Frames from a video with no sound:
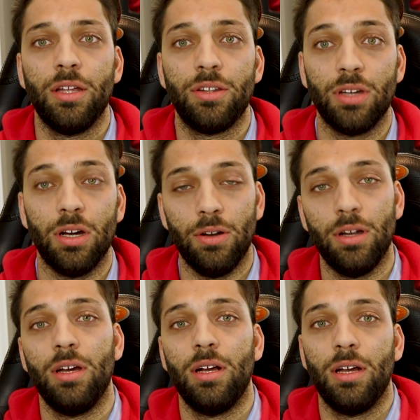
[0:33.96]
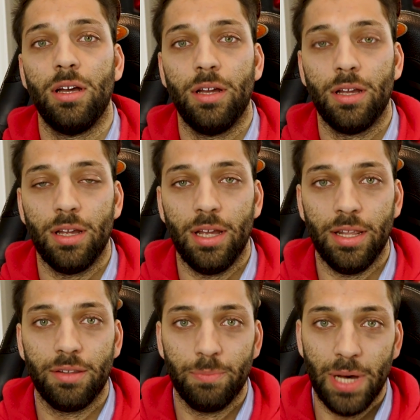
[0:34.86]
so
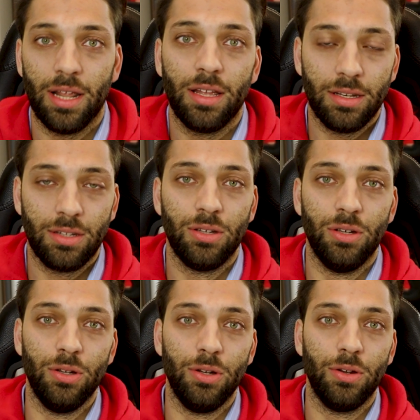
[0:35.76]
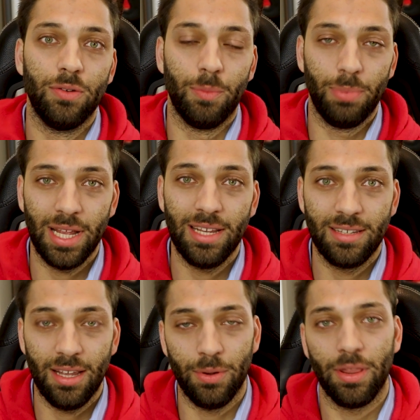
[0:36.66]
it's better to
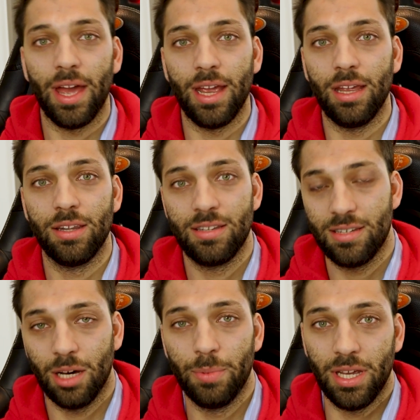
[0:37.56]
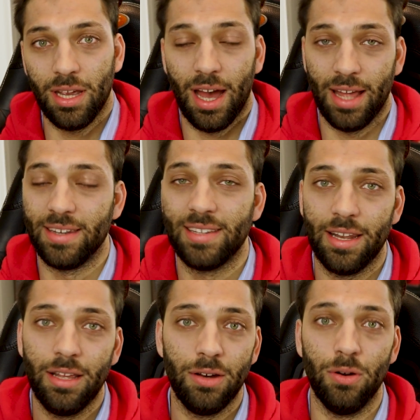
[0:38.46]
replace it with a stubby
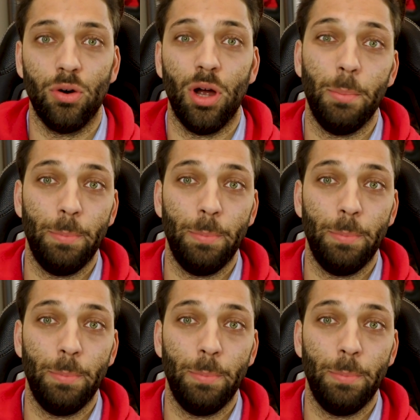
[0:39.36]
antenna or a